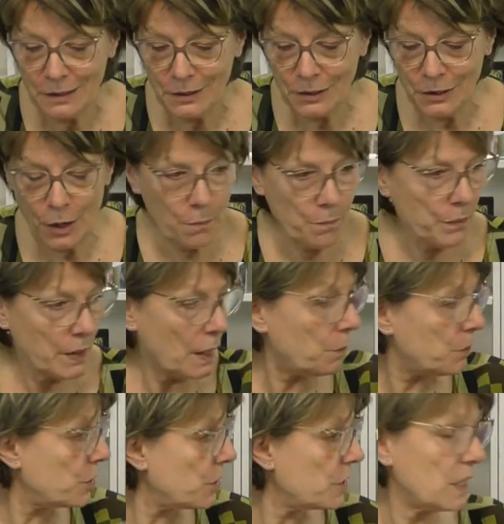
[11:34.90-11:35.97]
You know, it
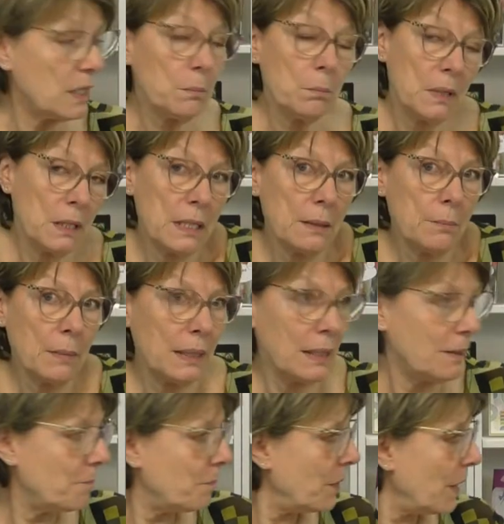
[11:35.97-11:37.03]
was just in it's in
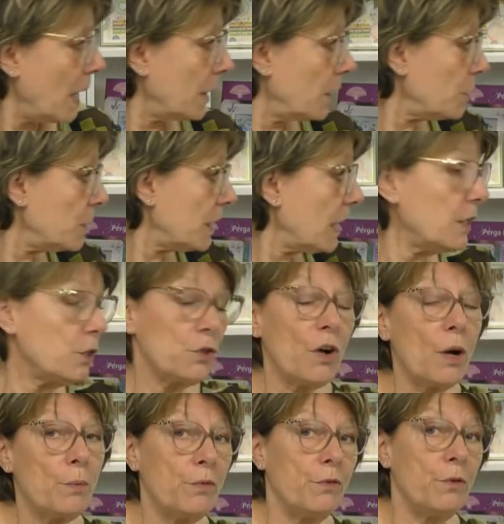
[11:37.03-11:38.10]
me. And I used to get into
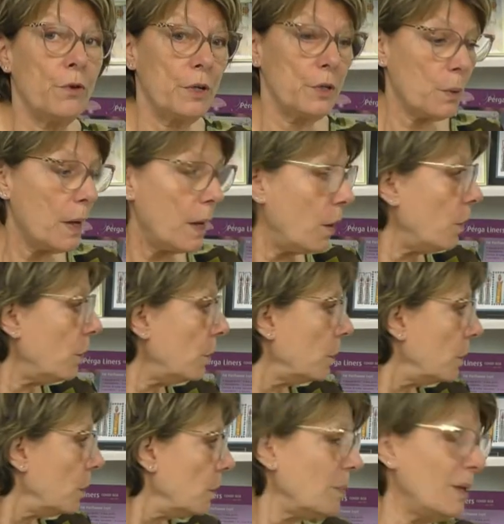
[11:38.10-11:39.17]
trouble for it as well,
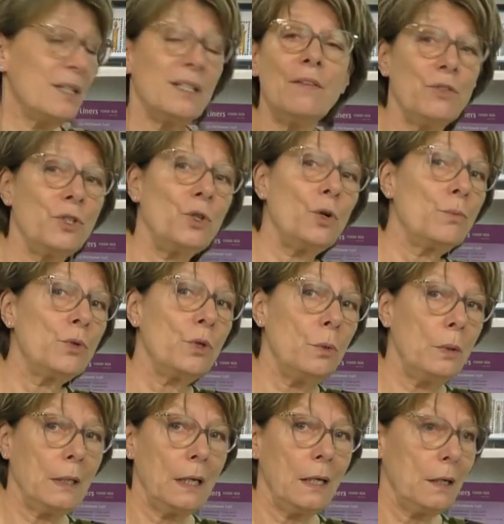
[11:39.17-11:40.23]
but I never stopped
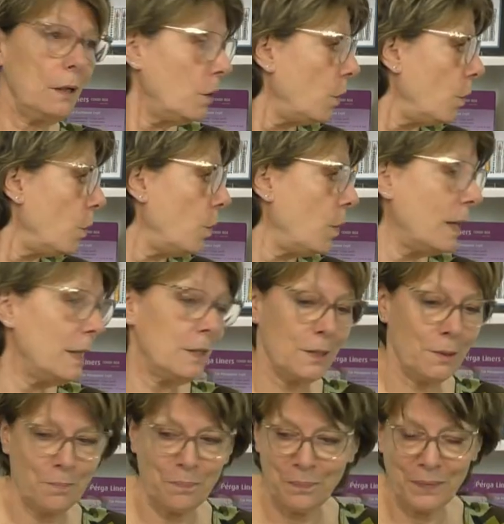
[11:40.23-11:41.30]
doing it,
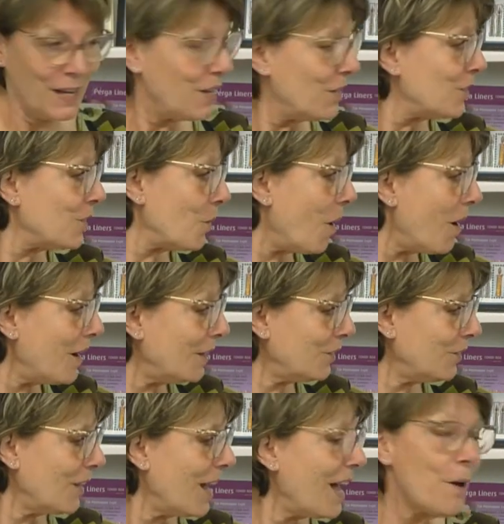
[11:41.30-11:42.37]
always. So I
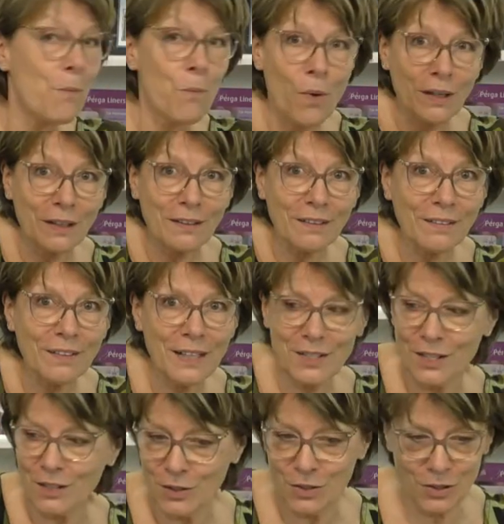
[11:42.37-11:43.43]
and one of the
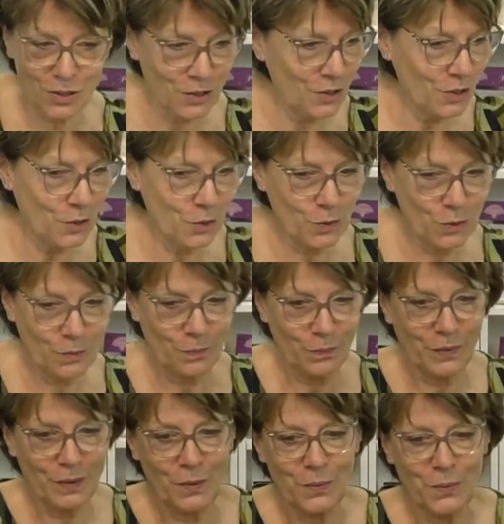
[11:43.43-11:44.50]
things I used to do,
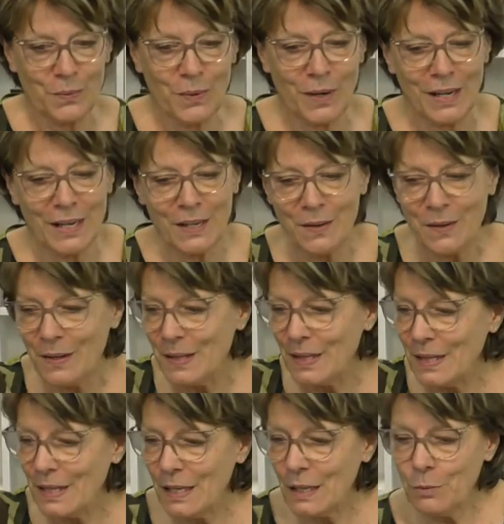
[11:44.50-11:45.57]
right,
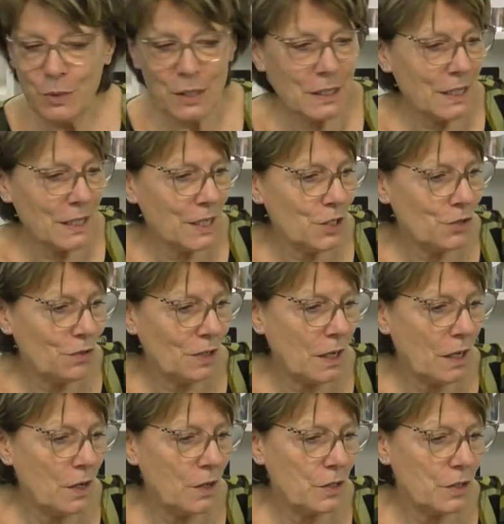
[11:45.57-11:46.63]
it was in the history
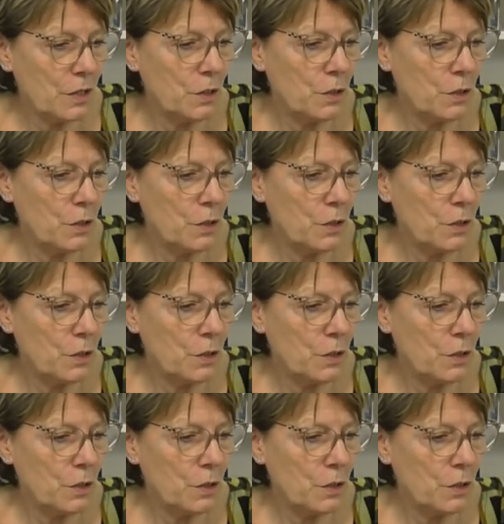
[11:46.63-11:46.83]
class.